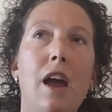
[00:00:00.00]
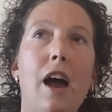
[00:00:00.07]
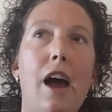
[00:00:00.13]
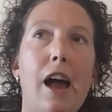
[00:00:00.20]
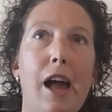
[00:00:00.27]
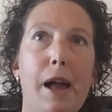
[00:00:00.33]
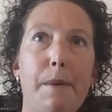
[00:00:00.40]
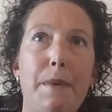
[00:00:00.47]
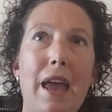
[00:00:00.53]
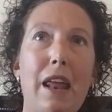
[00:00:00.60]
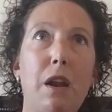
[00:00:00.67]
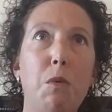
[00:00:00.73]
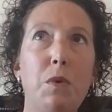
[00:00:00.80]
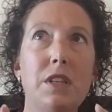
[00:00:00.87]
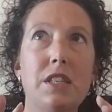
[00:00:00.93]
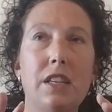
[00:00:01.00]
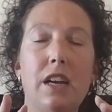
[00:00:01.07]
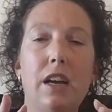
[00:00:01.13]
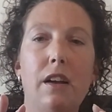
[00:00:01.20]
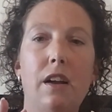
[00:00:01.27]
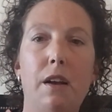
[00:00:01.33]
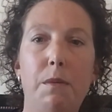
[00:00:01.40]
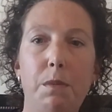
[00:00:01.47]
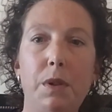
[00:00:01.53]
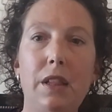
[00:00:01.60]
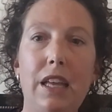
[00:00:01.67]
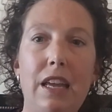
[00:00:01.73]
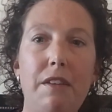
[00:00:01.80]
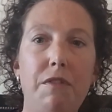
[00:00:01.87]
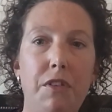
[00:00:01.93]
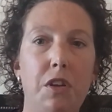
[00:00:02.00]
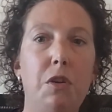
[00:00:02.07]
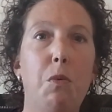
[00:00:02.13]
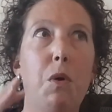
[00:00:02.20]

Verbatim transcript: Um, and it was a complete view